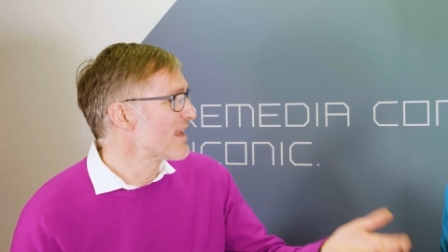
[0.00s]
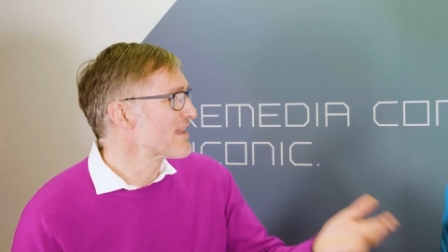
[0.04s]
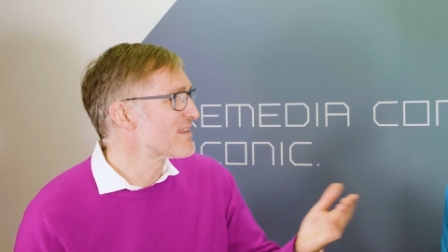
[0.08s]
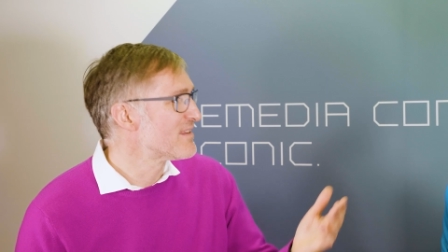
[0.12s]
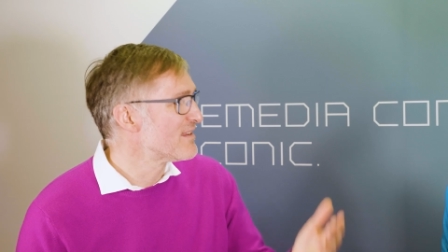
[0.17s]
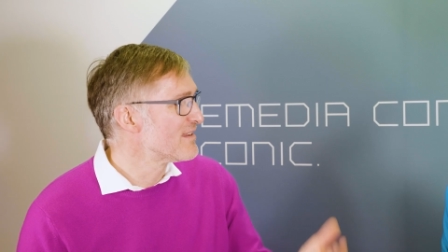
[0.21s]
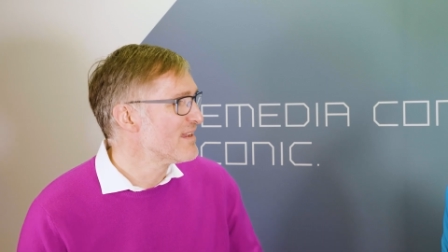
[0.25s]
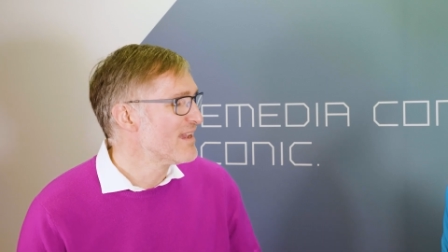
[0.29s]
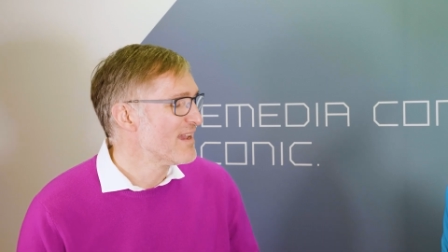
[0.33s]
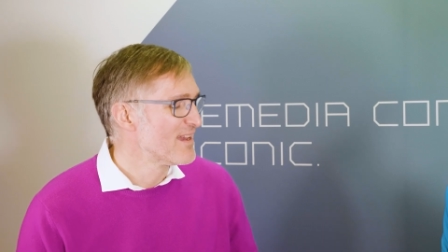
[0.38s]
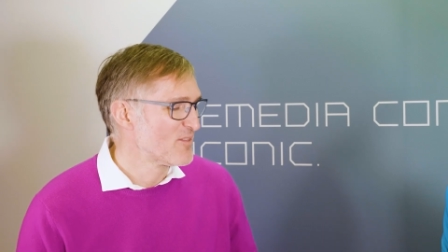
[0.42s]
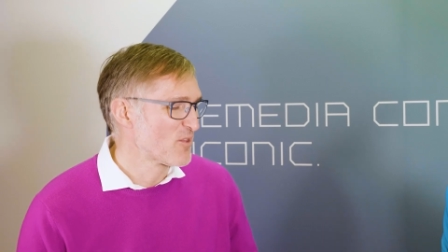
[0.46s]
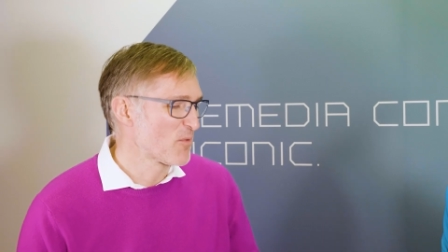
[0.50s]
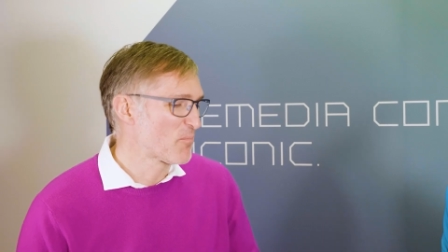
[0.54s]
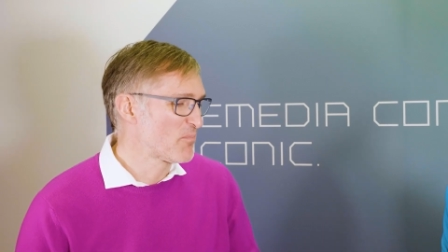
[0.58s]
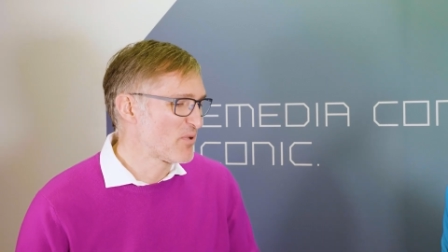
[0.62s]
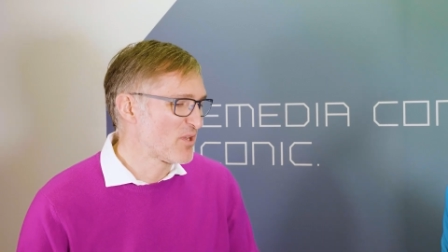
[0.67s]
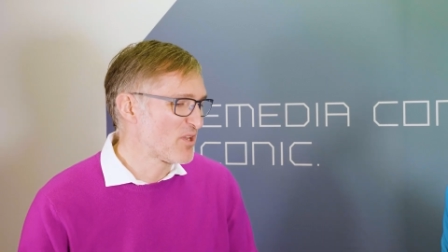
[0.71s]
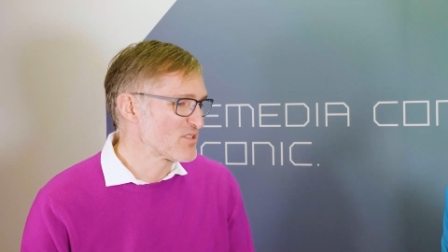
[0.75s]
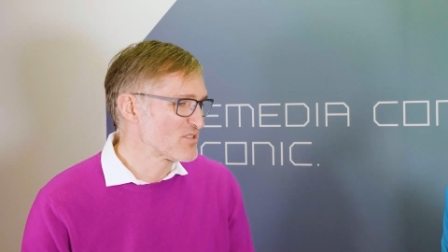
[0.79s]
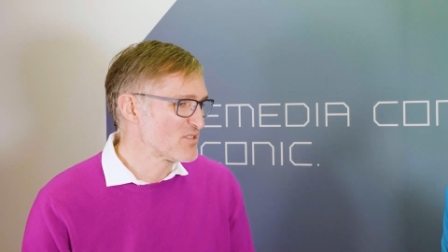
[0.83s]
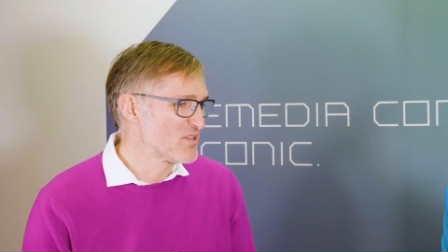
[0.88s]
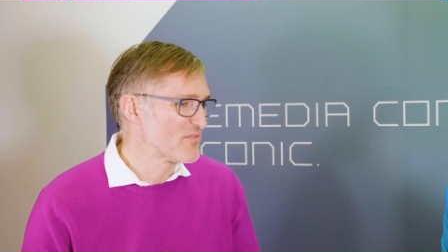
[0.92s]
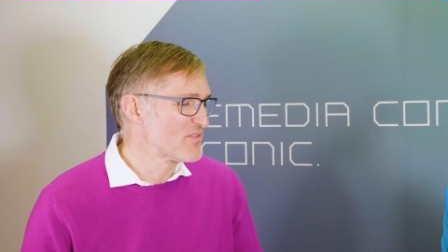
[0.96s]
Nike, not
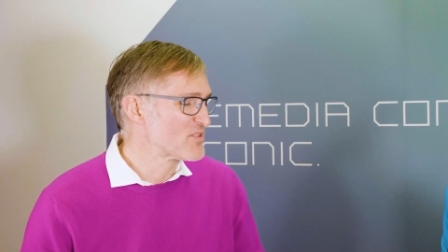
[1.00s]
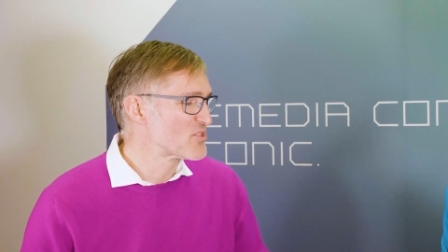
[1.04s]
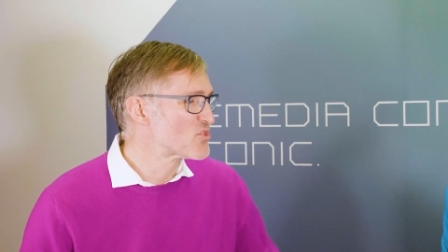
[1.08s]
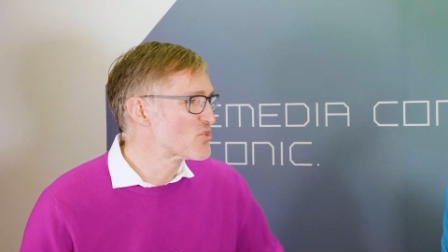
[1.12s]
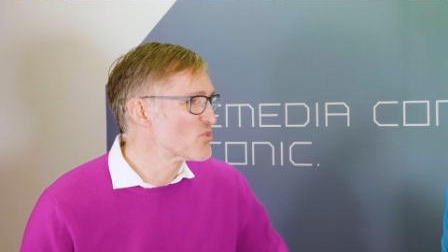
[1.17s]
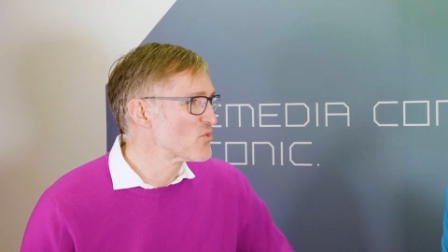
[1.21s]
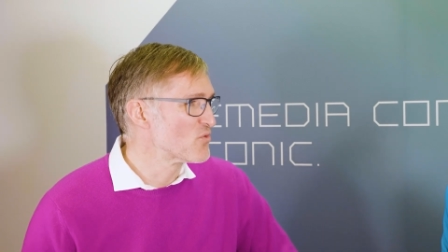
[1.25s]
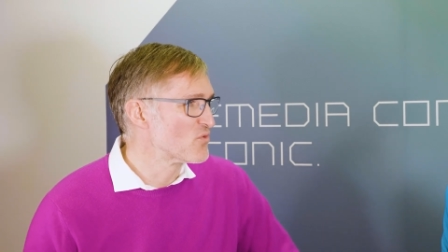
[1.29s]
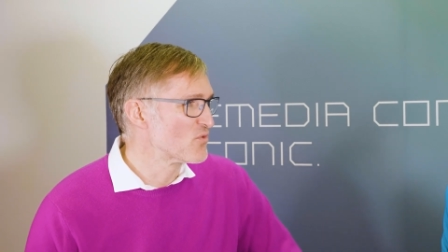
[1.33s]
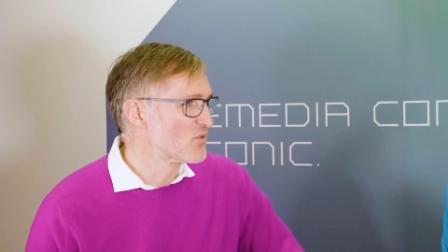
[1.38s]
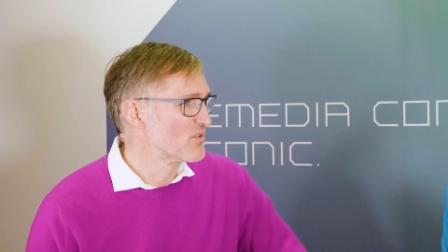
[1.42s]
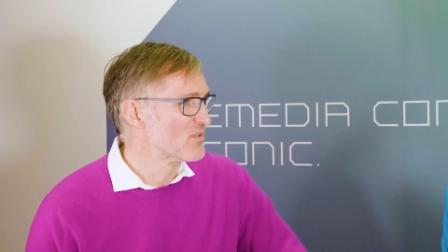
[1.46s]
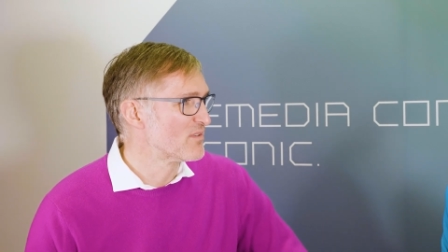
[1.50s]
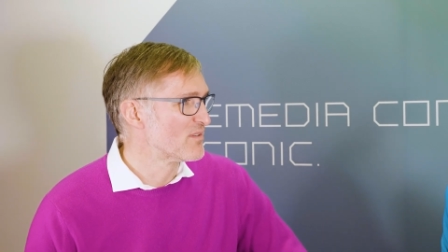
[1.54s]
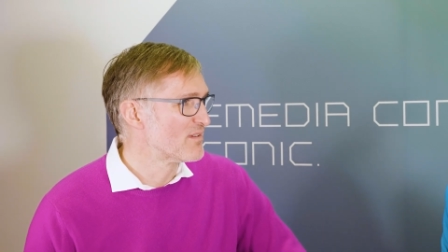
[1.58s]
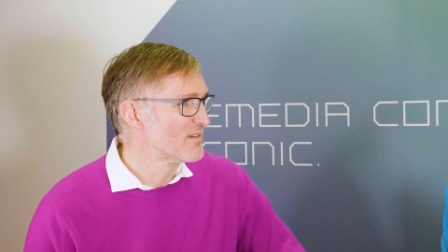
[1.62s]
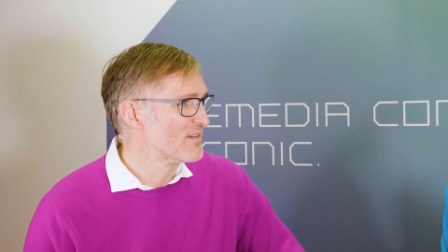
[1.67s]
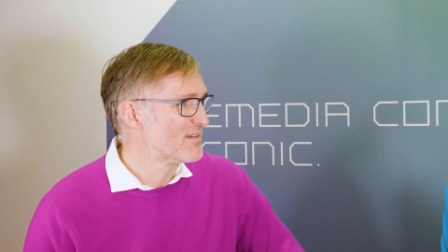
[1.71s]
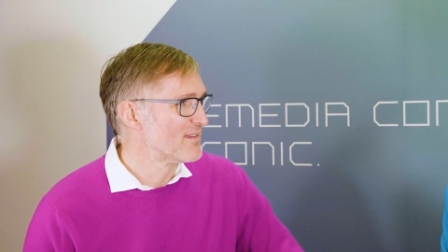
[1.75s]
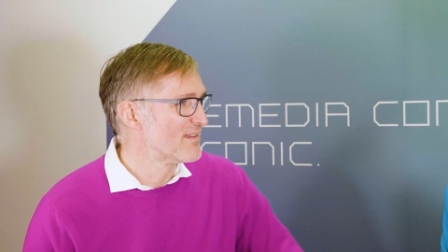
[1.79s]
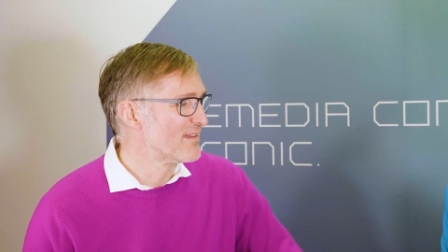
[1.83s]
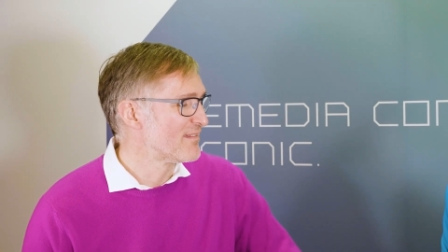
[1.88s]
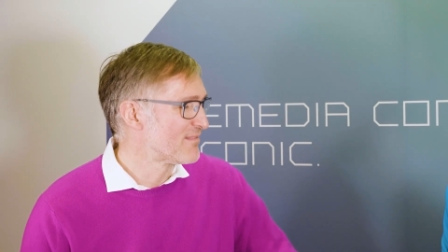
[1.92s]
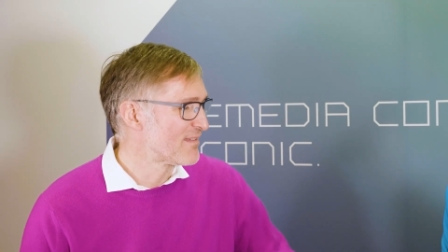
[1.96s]
because you have a shoe.
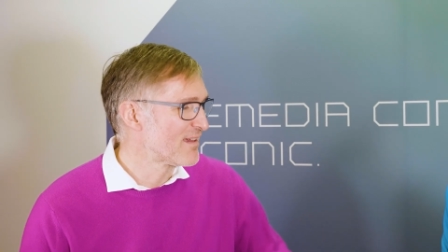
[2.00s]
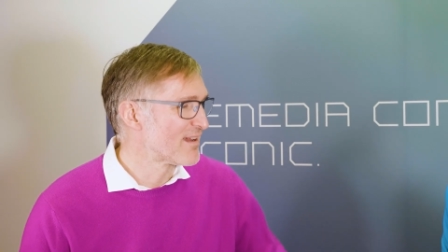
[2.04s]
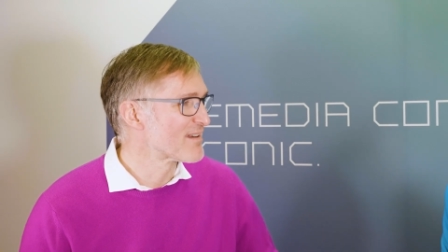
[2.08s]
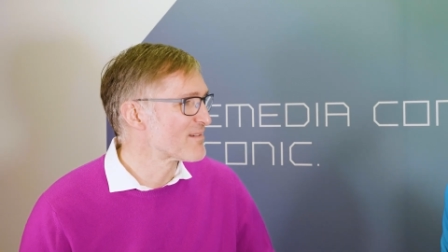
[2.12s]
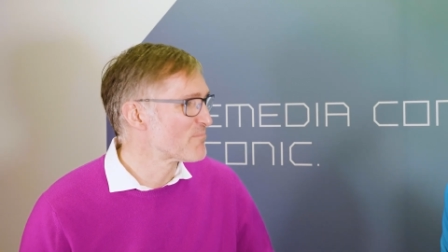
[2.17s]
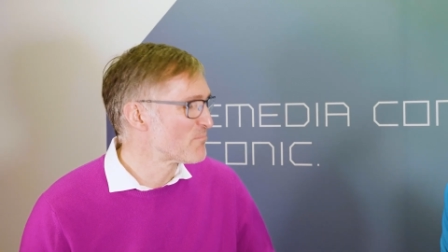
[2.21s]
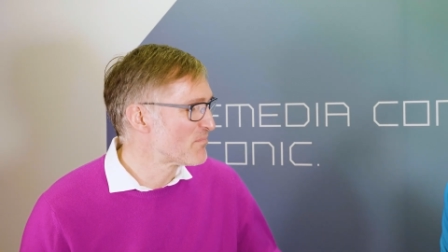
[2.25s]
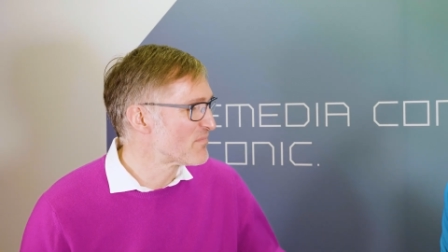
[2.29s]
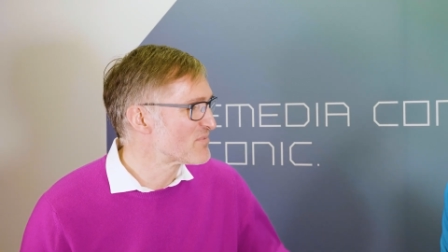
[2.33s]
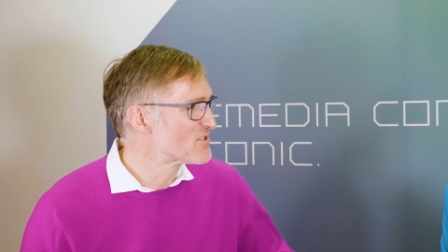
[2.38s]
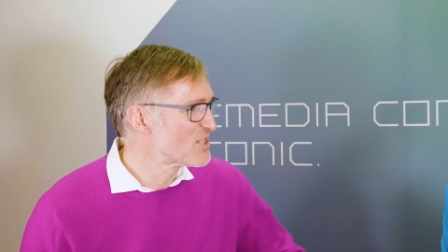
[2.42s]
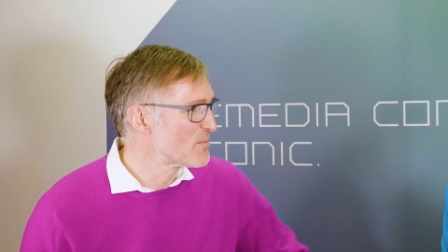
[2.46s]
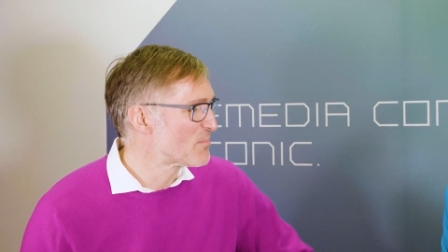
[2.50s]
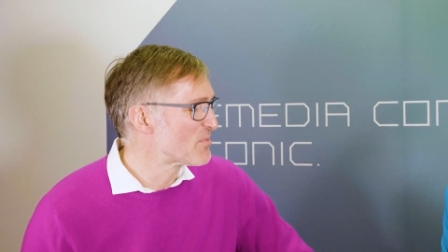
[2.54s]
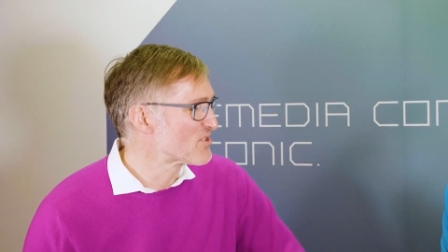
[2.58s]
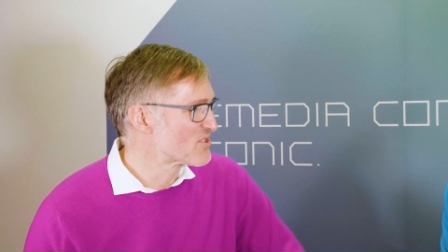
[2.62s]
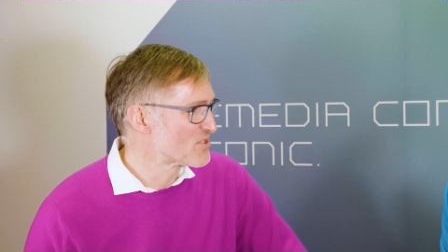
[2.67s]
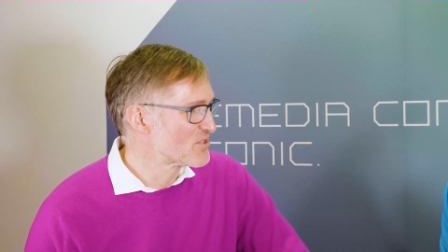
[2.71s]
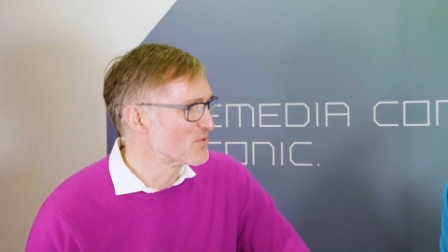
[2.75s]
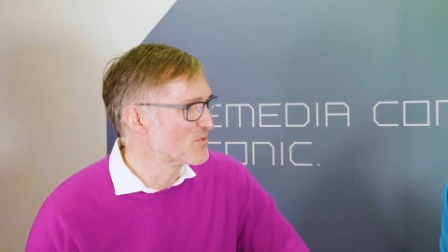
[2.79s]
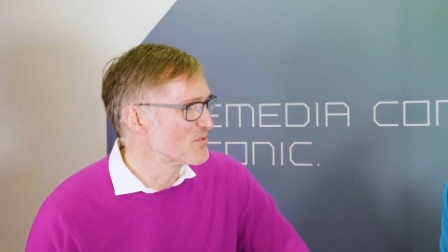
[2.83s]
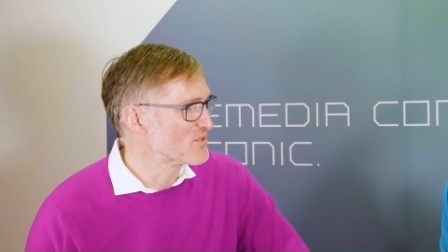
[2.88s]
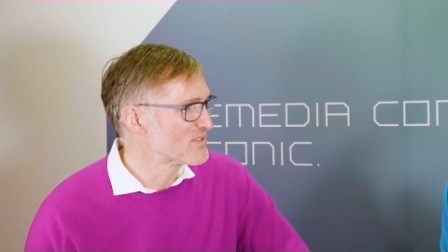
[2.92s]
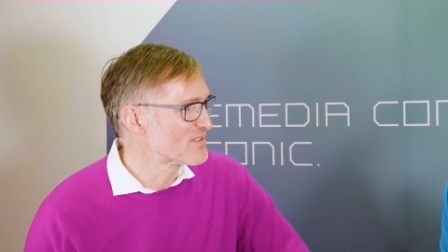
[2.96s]
Yeah. There are cheaper
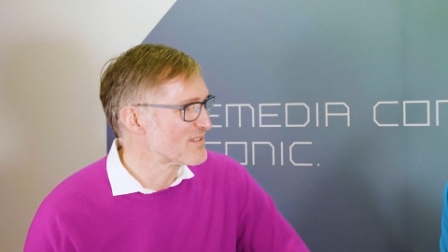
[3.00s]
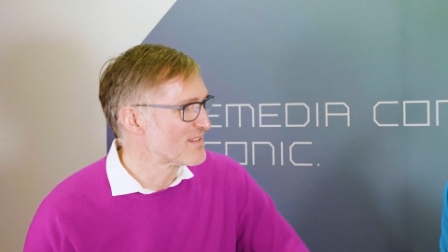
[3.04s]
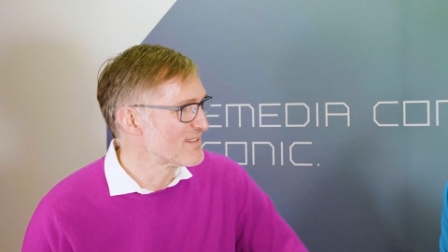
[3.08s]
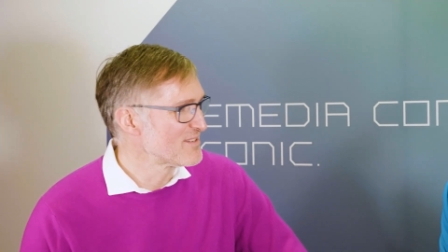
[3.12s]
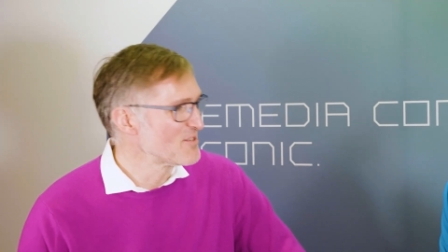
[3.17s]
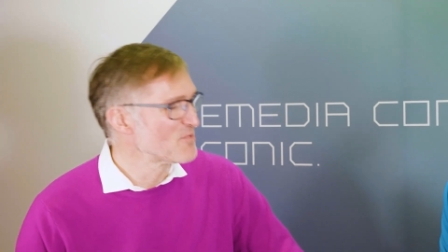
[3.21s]
shoes.